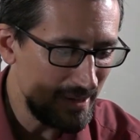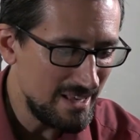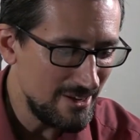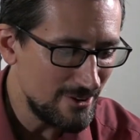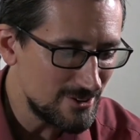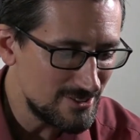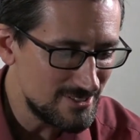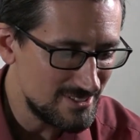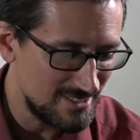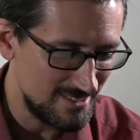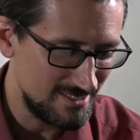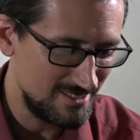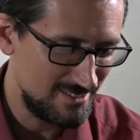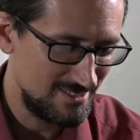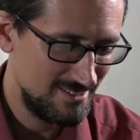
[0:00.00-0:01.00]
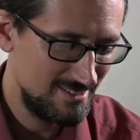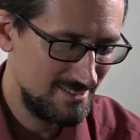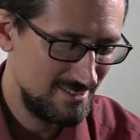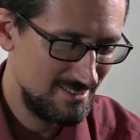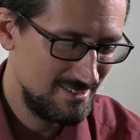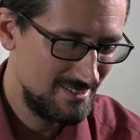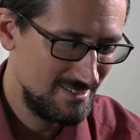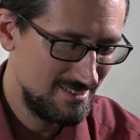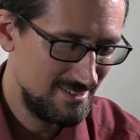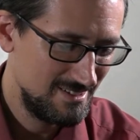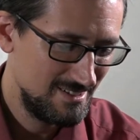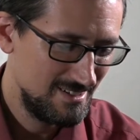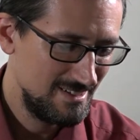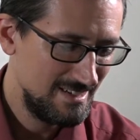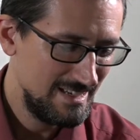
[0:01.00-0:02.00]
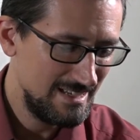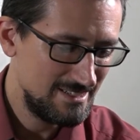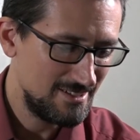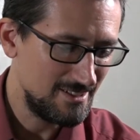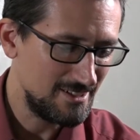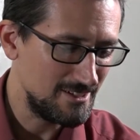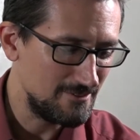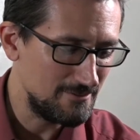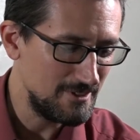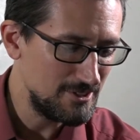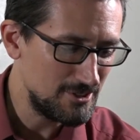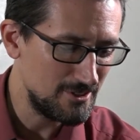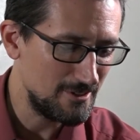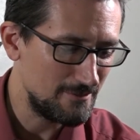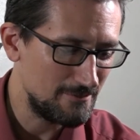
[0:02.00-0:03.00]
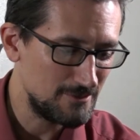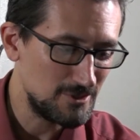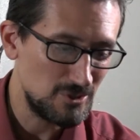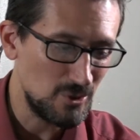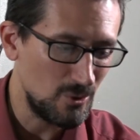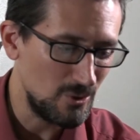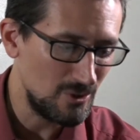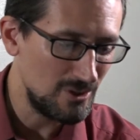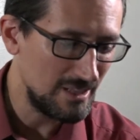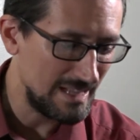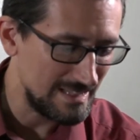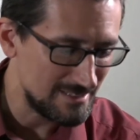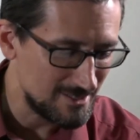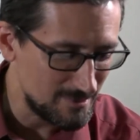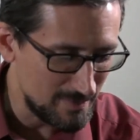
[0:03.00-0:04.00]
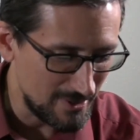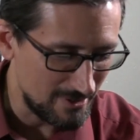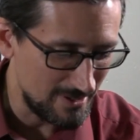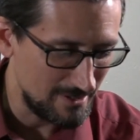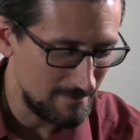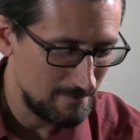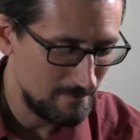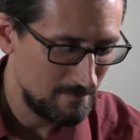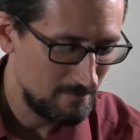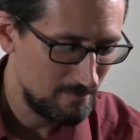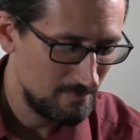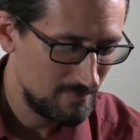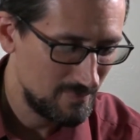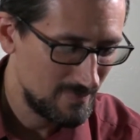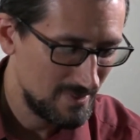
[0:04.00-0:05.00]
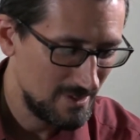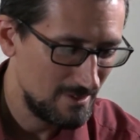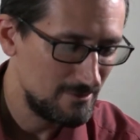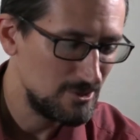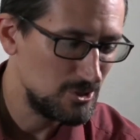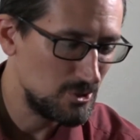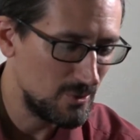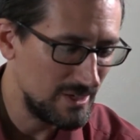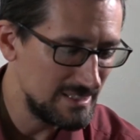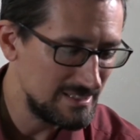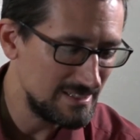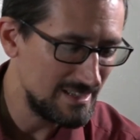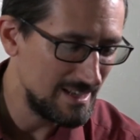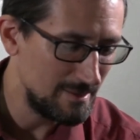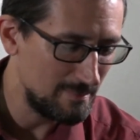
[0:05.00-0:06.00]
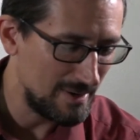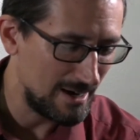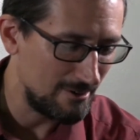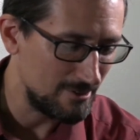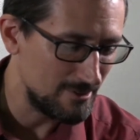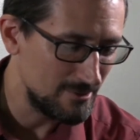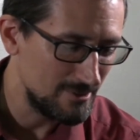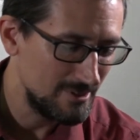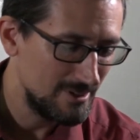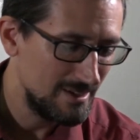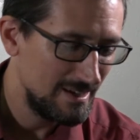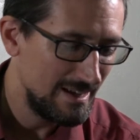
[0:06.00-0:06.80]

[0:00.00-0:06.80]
pierces into the division of soul and spirit, joints and marrow.